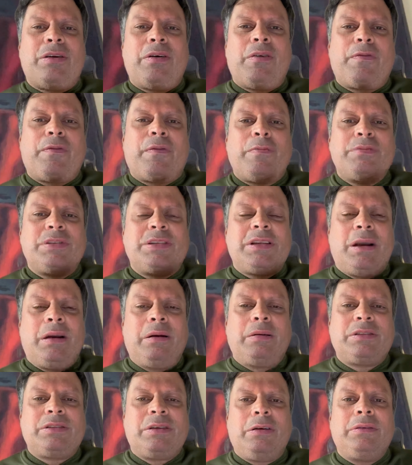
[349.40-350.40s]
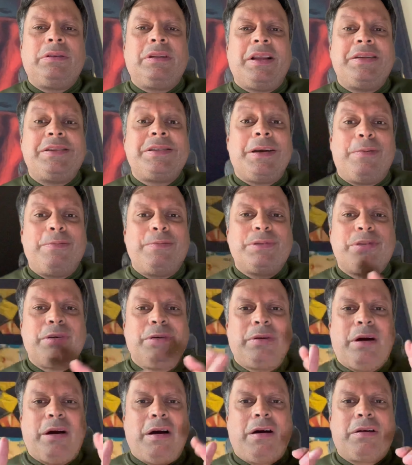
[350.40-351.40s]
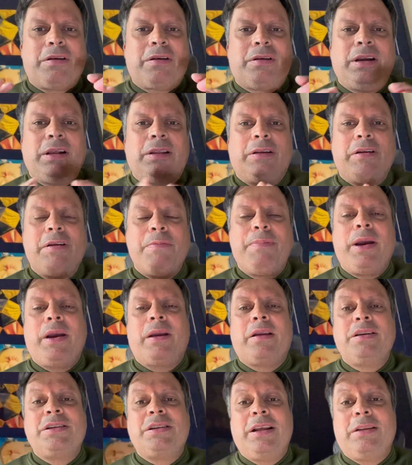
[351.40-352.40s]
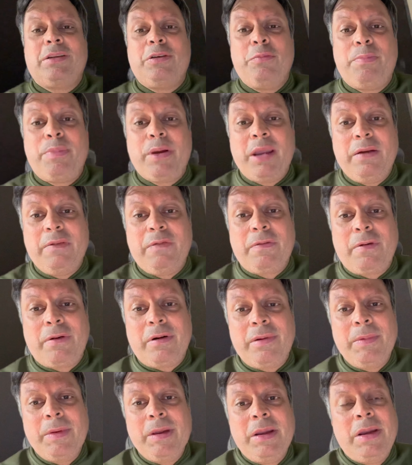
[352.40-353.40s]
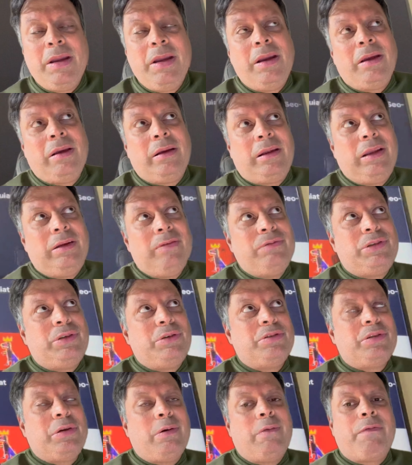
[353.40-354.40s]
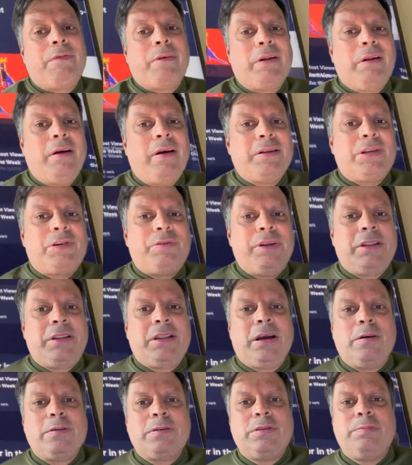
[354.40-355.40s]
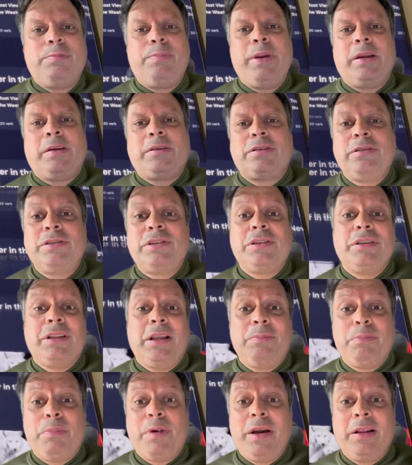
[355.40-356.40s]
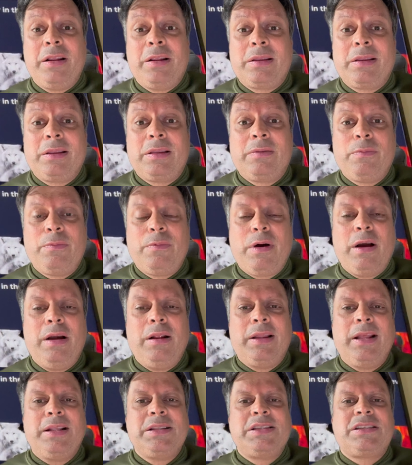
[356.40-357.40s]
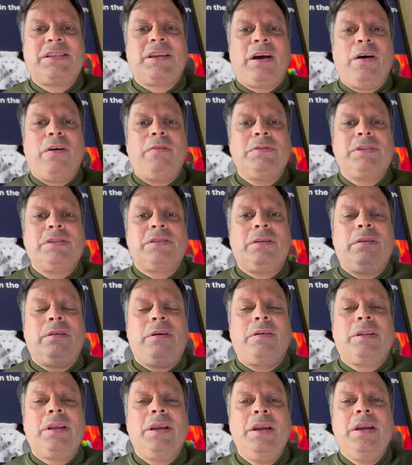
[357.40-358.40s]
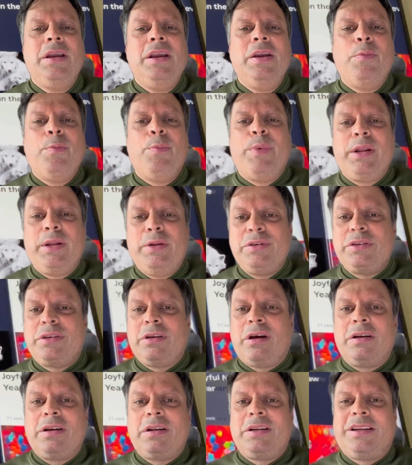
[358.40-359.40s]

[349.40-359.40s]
from Samsung, the Samsung Art Gallery package that you pay for, gives you something like 3,000 pictures, and while that sounds a lot, when you start